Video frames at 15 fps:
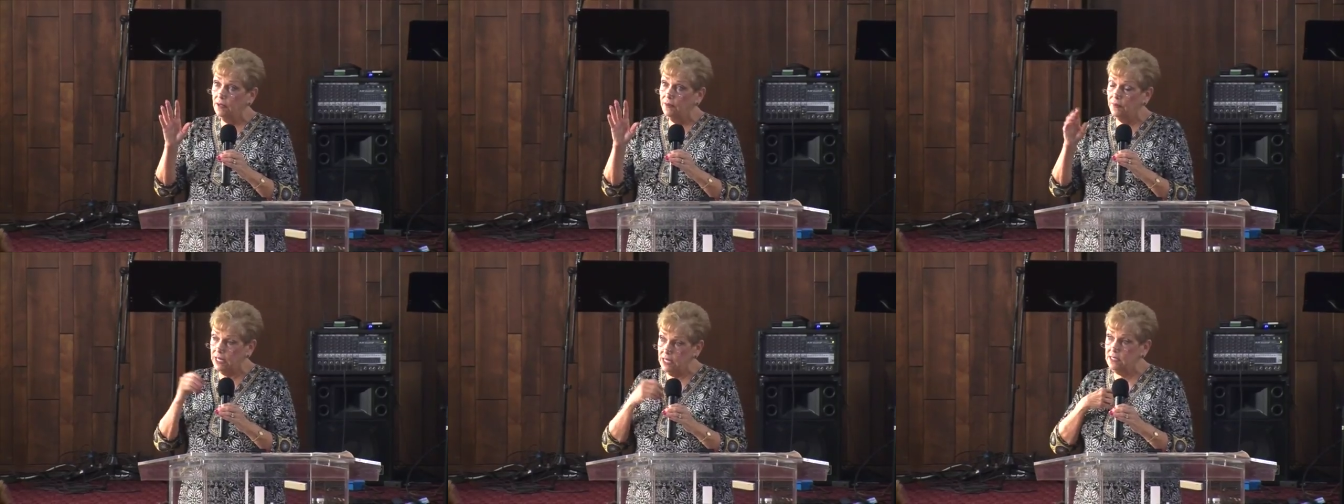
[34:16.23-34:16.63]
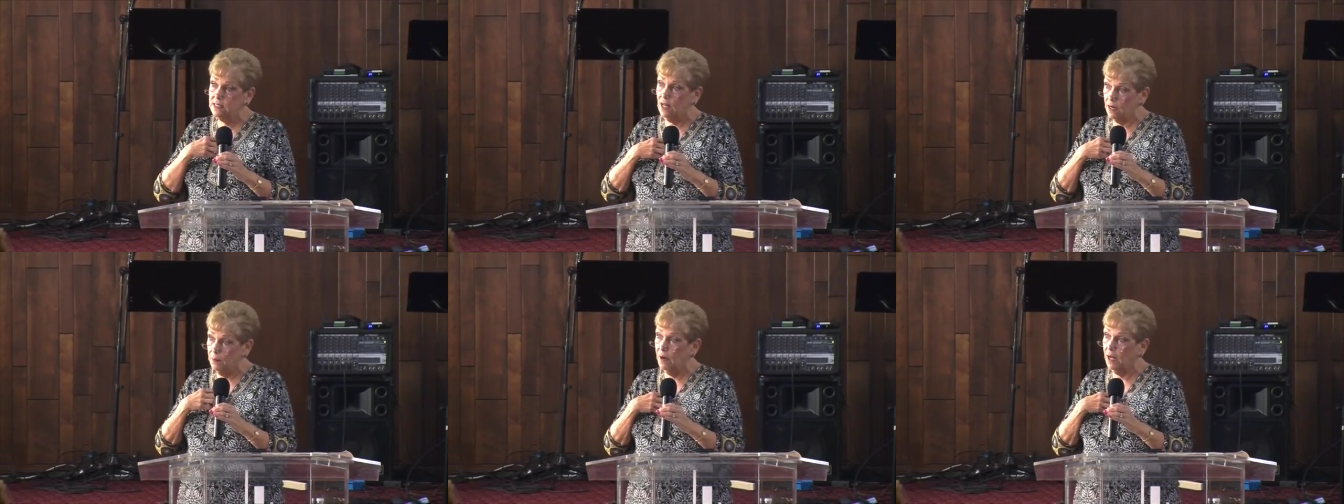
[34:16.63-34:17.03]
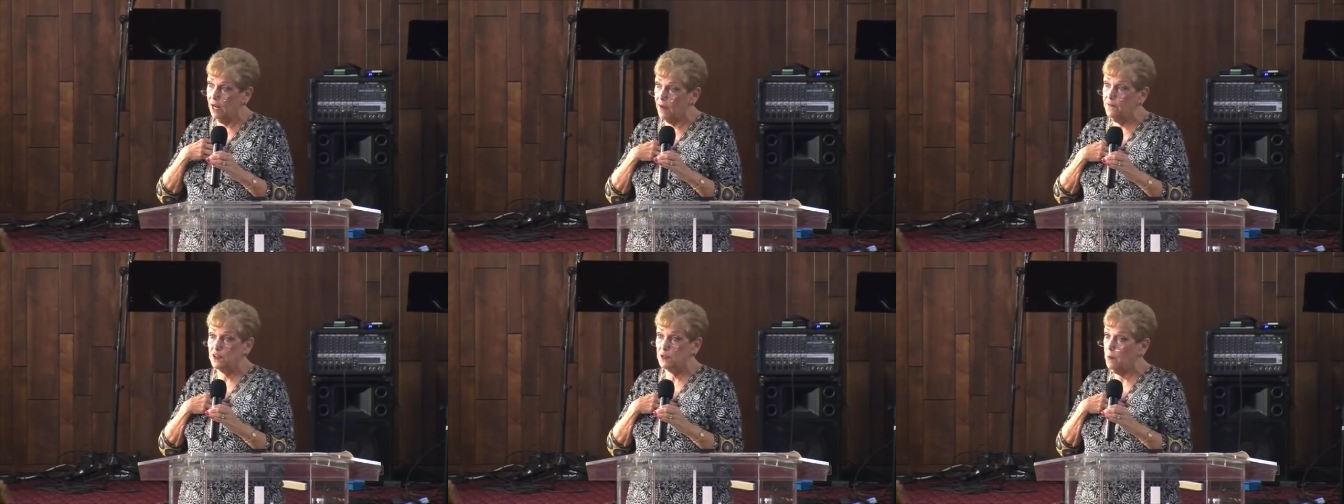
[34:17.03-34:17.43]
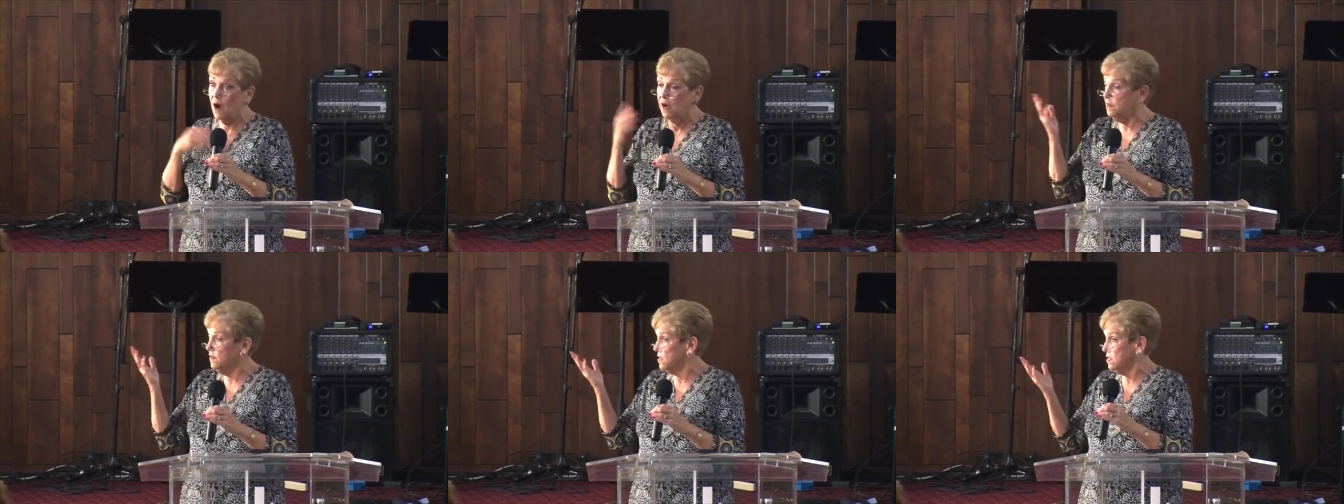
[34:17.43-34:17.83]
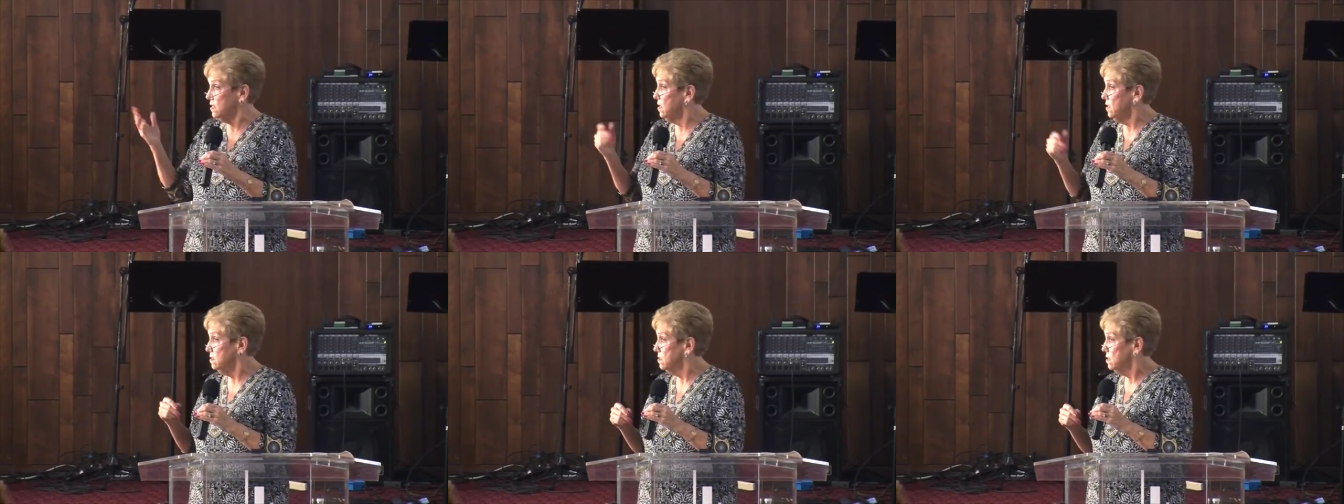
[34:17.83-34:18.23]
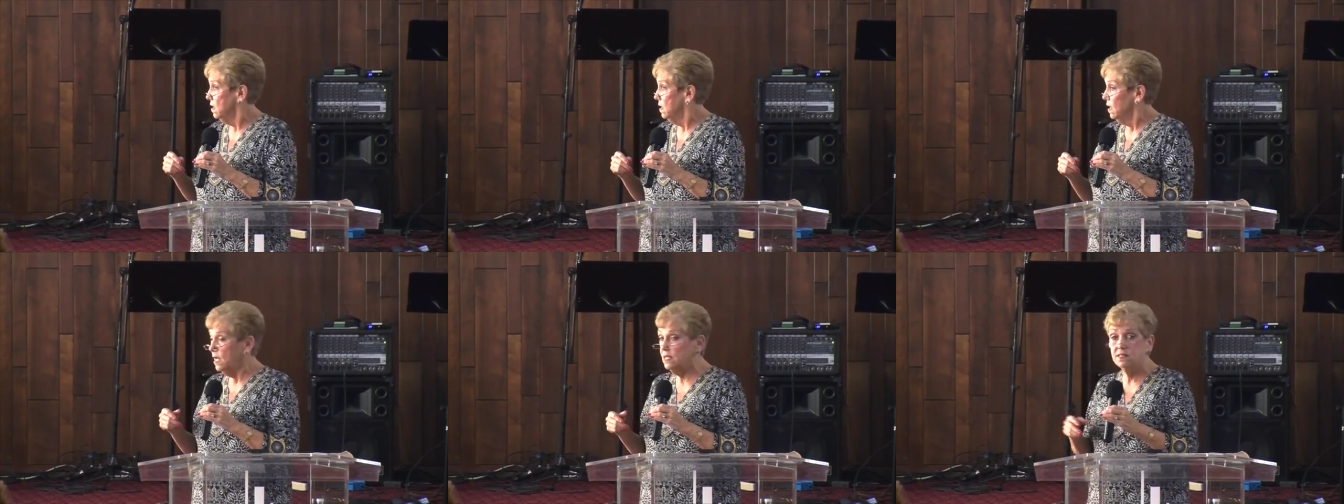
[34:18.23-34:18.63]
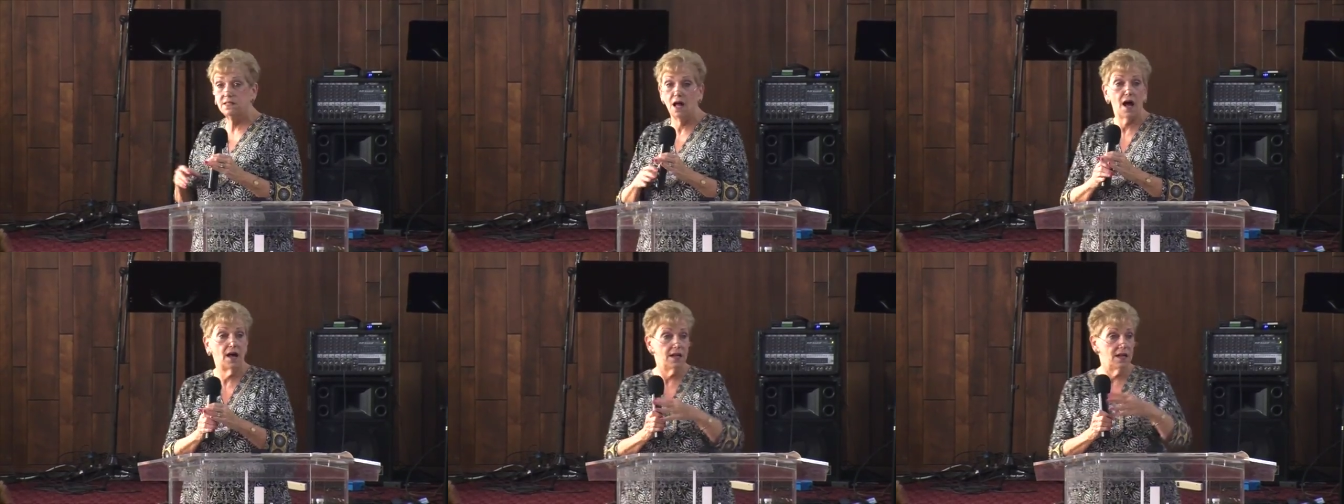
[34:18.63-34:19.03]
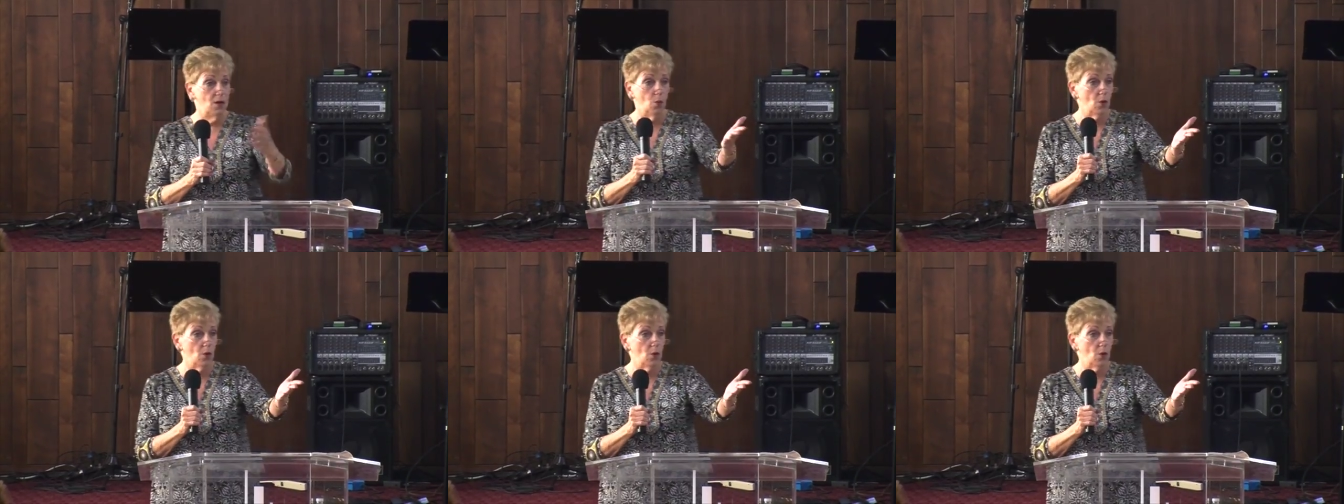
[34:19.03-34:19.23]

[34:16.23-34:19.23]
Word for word: that he's done in my life is behind the scenes it's not